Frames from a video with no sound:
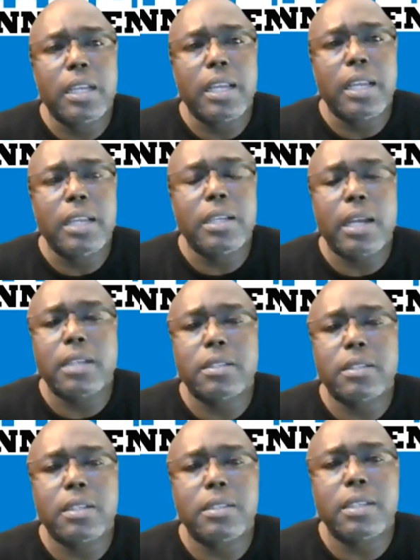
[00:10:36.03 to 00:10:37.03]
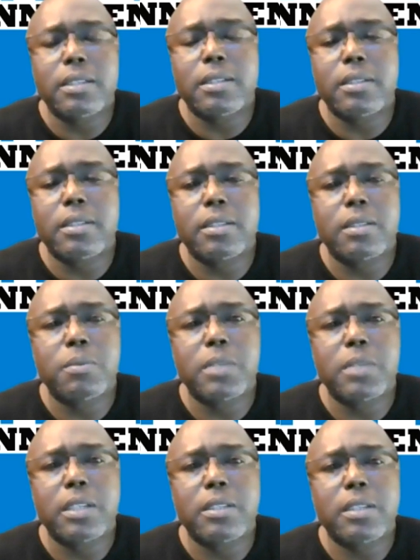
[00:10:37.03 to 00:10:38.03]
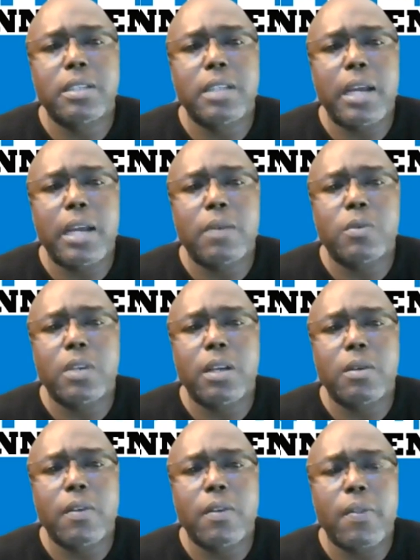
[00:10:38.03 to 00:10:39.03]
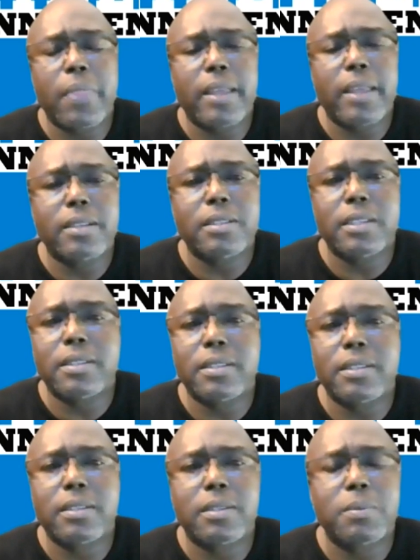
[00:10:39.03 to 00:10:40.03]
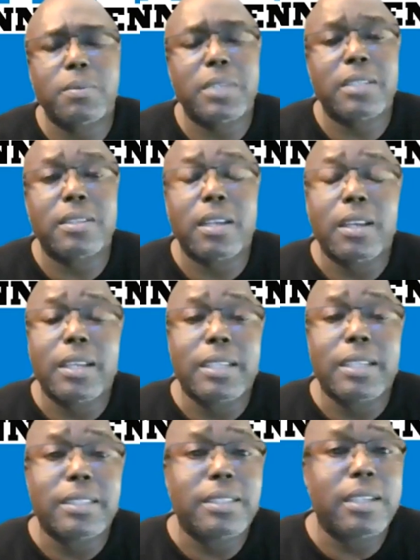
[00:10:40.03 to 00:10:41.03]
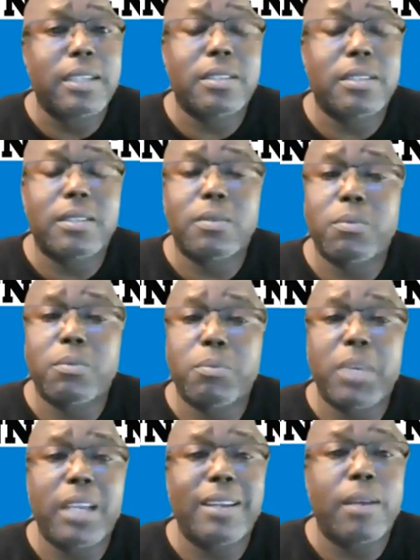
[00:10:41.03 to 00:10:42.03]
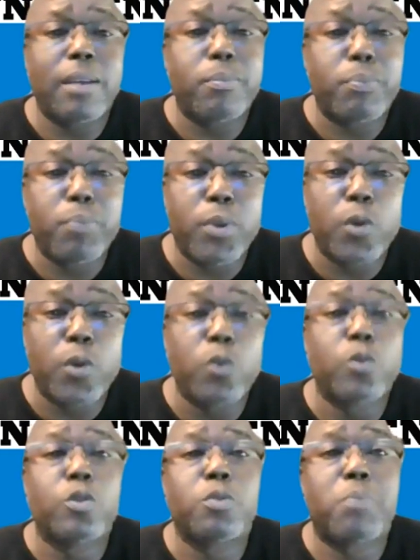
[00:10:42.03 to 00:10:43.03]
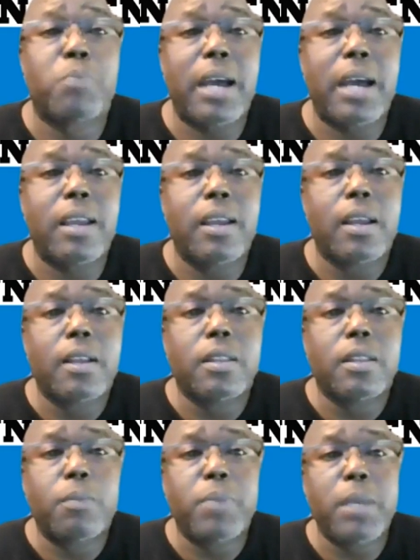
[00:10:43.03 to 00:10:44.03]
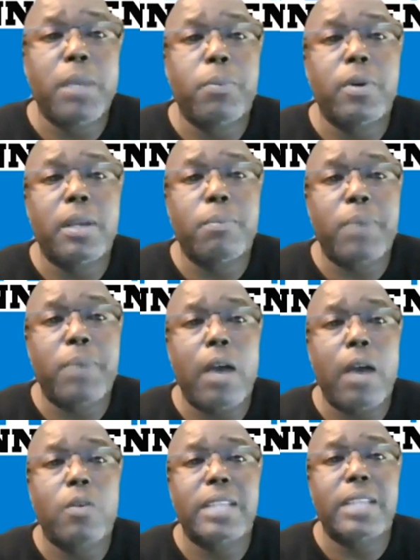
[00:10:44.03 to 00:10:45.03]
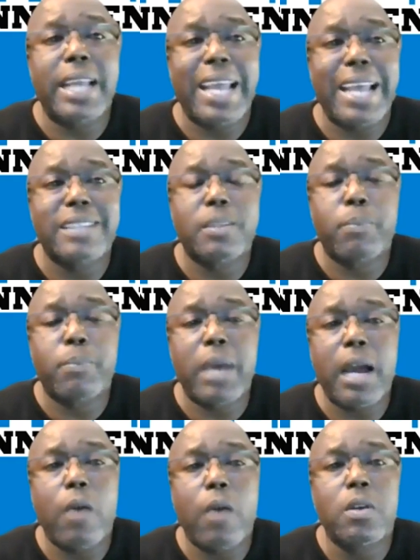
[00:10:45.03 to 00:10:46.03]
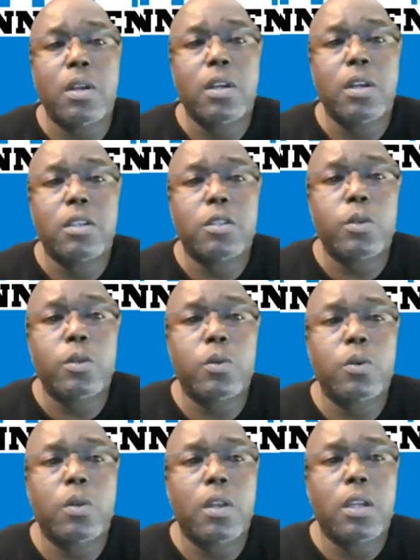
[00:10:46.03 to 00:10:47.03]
And our justice system is our justice system is just being abused by the people in power that has the power to